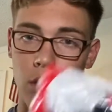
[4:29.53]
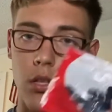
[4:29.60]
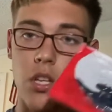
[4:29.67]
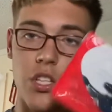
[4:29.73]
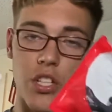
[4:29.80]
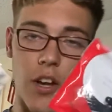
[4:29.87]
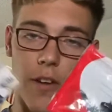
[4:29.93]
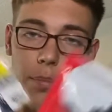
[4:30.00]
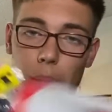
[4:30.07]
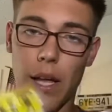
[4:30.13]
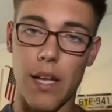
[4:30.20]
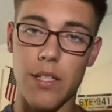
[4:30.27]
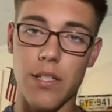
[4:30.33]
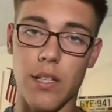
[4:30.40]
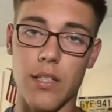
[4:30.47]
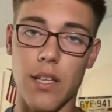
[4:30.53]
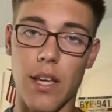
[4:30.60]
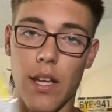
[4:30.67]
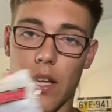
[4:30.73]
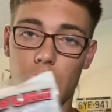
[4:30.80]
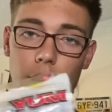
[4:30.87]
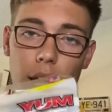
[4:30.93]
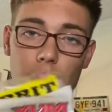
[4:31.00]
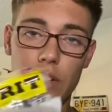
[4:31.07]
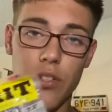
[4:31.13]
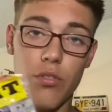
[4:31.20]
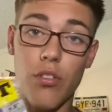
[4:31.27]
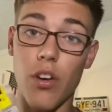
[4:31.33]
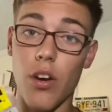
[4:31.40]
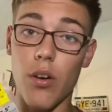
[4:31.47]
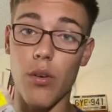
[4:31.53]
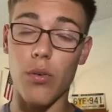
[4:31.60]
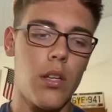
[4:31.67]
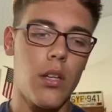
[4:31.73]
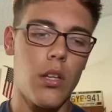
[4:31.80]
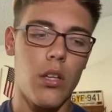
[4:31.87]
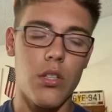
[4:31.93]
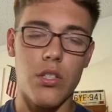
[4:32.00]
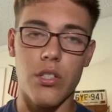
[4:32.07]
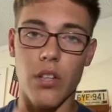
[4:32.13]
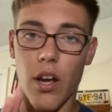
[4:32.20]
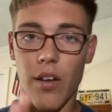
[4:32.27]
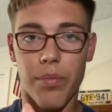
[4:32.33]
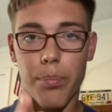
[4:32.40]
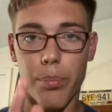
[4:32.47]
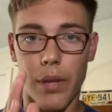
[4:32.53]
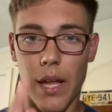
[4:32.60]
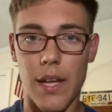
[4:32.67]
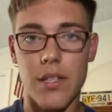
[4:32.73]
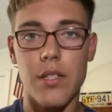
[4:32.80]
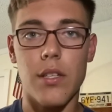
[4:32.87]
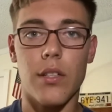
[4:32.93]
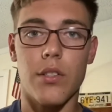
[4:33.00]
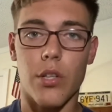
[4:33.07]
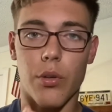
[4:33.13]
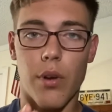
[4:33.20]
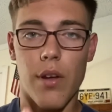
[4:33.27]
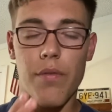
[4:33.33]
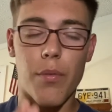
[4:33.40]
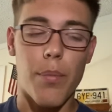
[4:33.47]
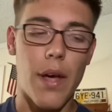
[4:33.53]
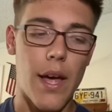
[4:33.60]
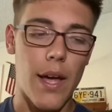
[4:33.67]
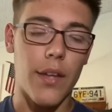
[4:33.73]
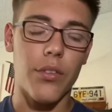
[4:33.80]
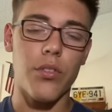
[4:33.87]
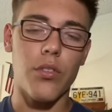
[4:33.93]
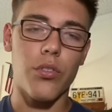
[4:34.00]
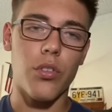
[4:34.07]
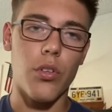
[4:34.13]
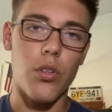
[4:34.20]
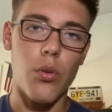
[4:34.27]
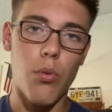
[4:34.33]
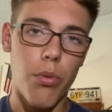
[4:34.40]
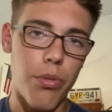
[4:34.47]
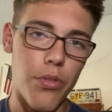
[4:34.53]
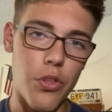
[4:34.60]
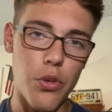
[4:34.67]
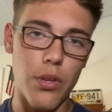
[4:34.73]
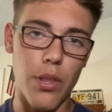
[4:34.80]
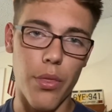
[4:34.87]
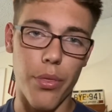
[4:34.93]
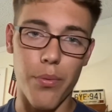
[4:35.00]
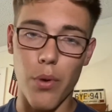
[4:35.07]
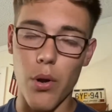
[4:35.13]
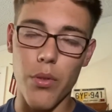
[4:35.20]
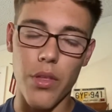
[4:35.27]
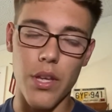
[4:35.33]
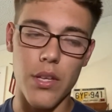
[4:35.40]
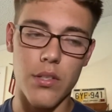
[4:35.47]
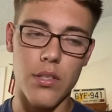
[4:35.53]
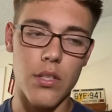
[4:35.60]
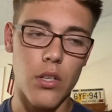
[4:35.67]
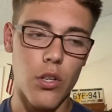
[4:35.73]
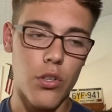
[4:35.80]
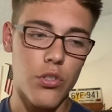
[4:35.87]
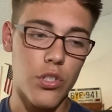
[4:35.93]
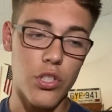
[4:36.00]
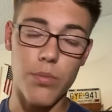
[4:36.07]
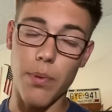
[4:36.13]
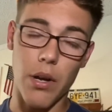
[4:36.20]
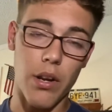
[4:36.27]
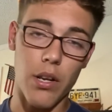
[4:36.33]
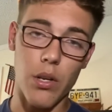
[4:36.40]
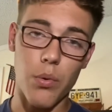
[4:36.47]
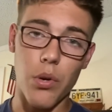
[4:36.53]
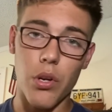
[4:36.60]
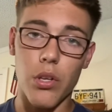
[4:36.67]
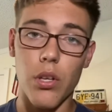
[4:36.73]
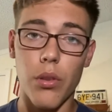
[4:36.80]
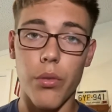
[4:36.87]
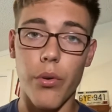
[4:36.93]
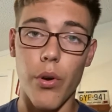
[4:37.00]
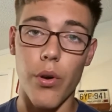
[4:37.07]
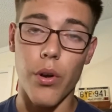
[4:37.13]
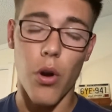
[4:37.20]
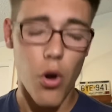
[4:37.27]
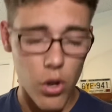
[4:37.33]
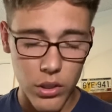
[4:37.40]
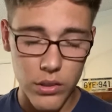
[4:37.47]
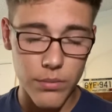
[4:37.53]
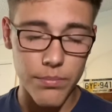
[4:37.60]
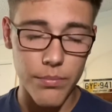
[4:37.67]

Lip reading: soft plastics. And as you know, soft plastics are great for bass. So you can throw these just about anywhere. You can throw it all